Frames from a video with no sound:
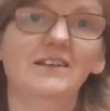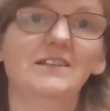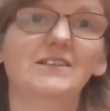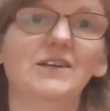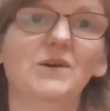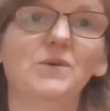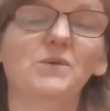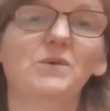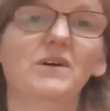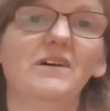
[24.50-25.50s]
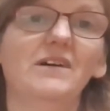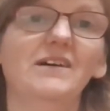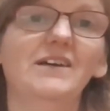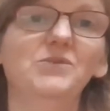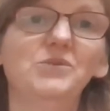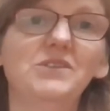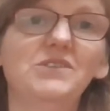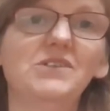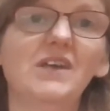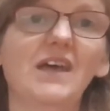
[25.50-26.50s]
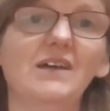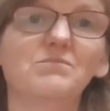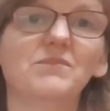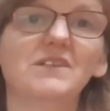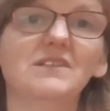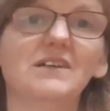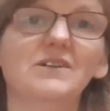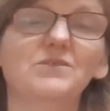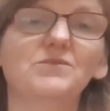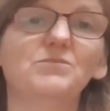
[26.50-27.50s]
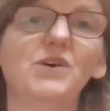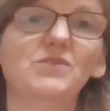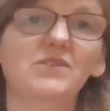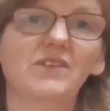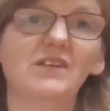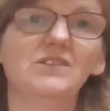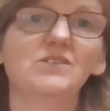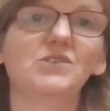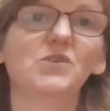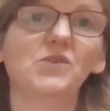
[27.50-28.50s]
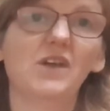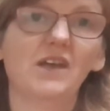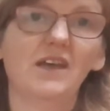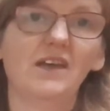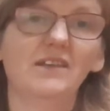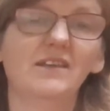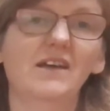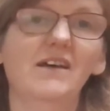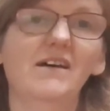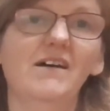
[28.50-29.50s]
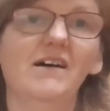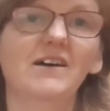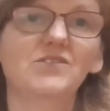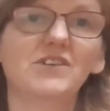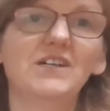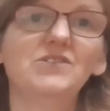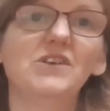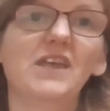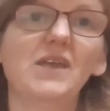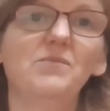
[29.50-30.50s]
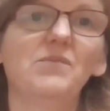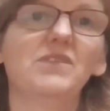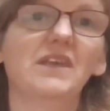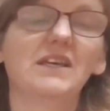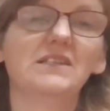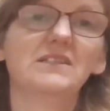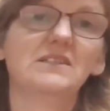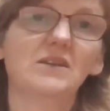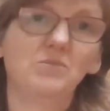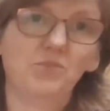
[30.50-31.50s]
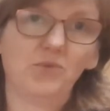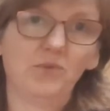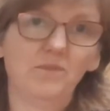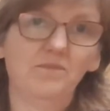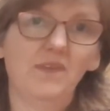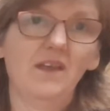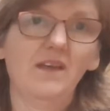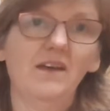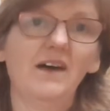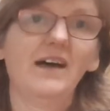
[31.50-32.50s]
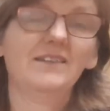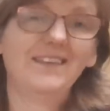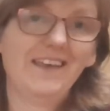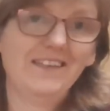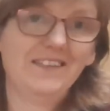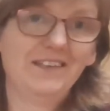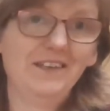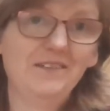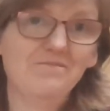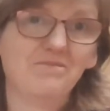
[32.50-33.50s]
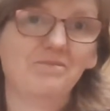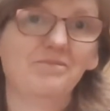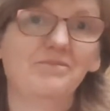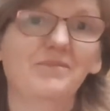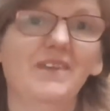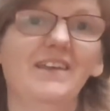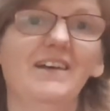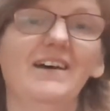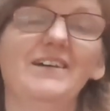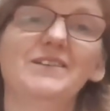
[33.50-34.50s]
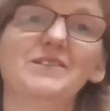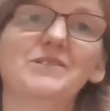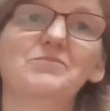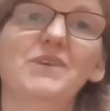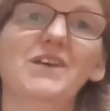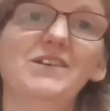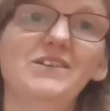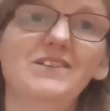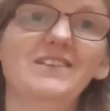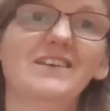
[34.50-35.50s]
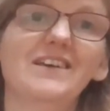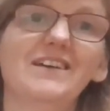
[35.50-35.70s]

So in order to get myself motivated to cook again, I try to keep things simple and tasty, and because